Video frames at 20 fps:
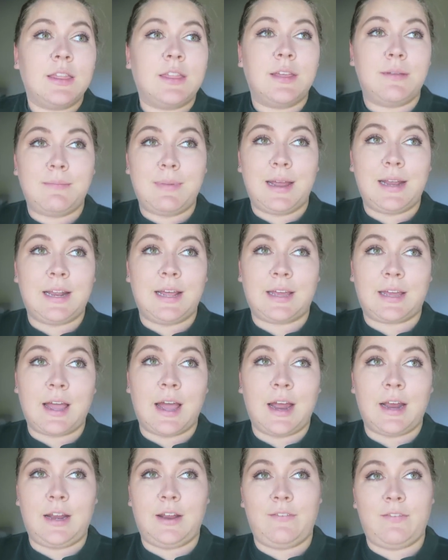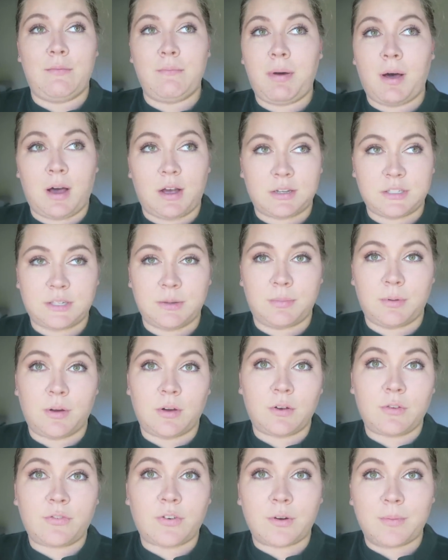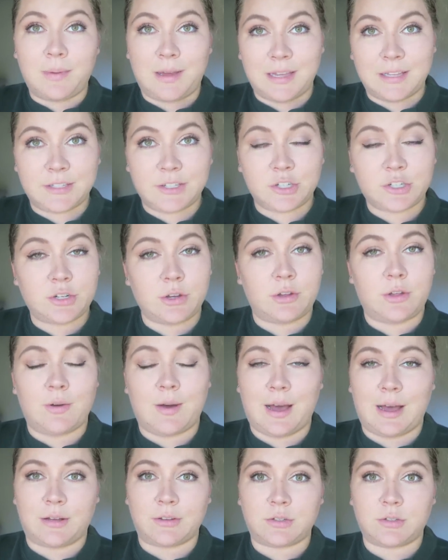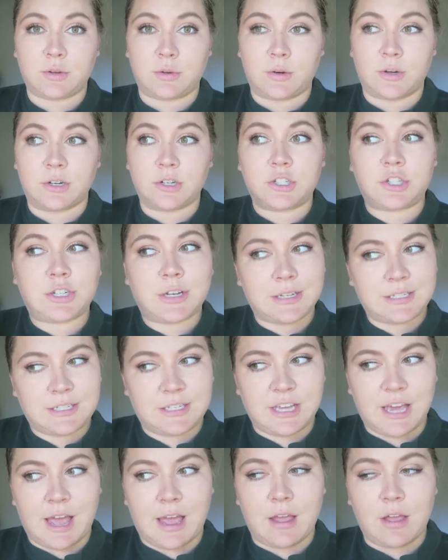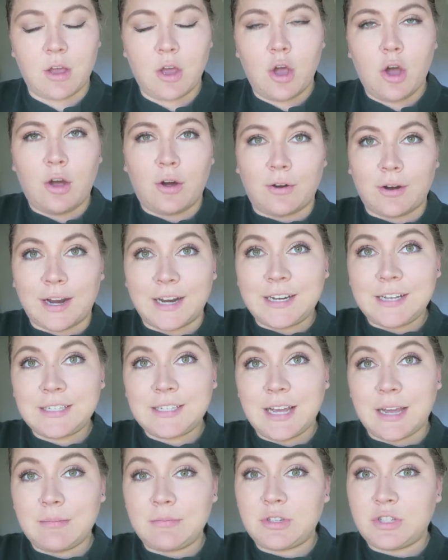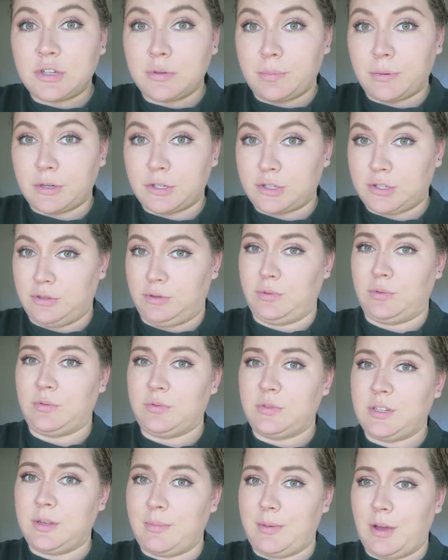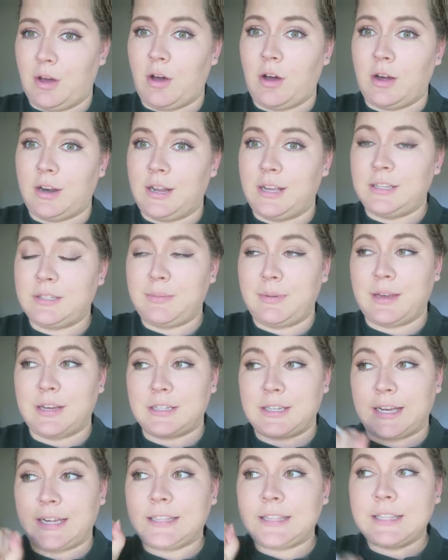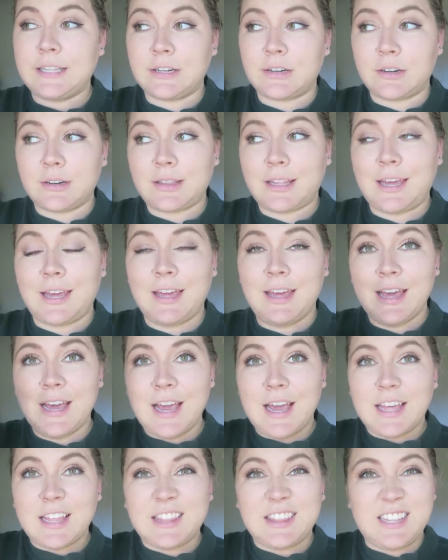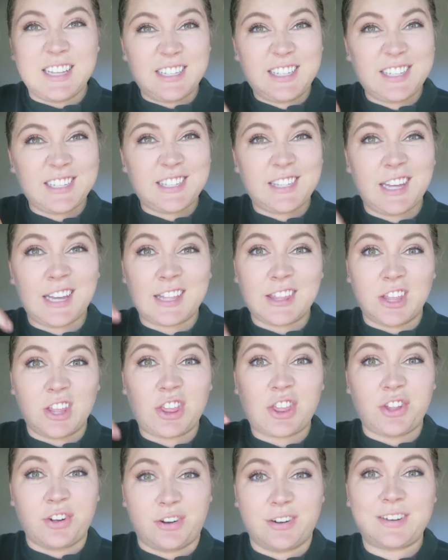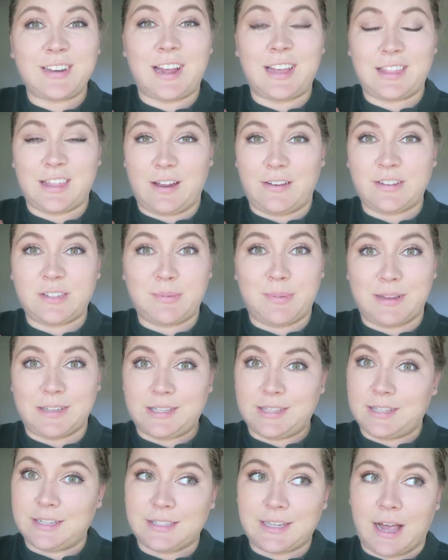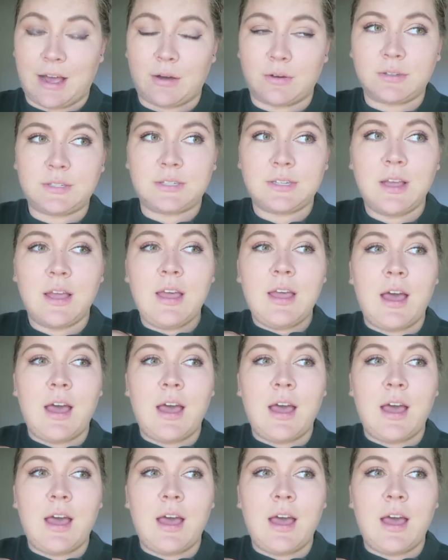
that made it kind of impossible for me to show you a house tour just yet or anytime super soon, to be honest, because I literally, this is like the third night that I've spent in this house,